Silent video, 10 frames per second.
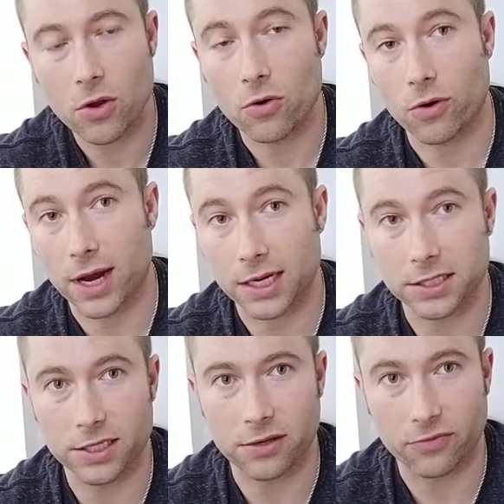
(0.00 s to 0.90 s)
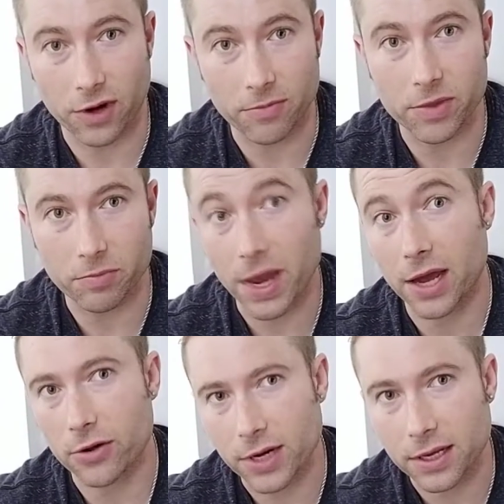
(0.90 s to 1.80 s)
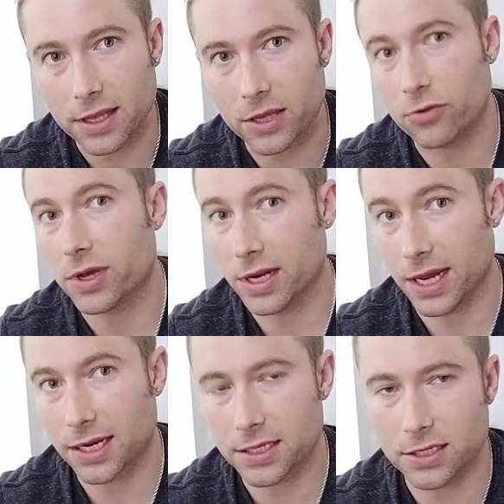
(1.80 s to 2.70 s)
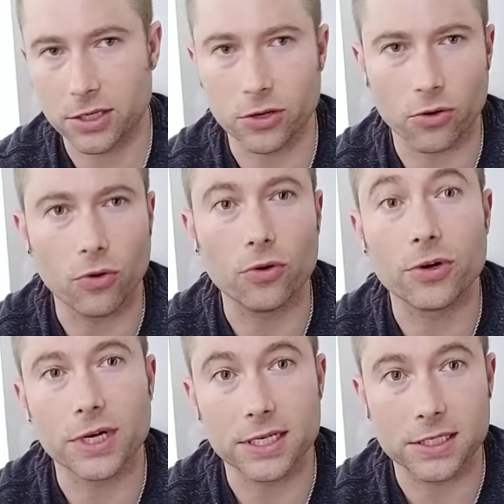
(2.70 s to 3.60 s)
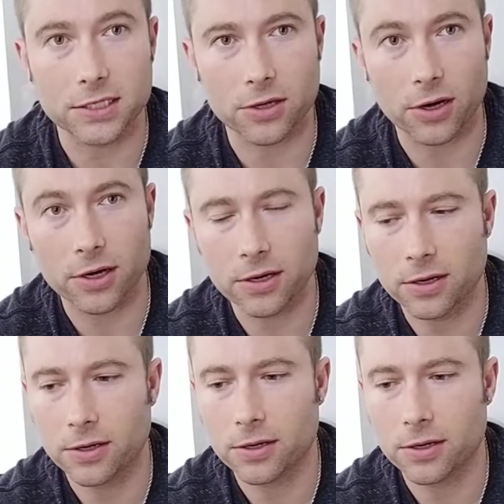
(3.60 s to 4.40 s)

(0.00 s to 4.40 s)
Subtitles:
or actually from the battery that you connect to your older Easy Start,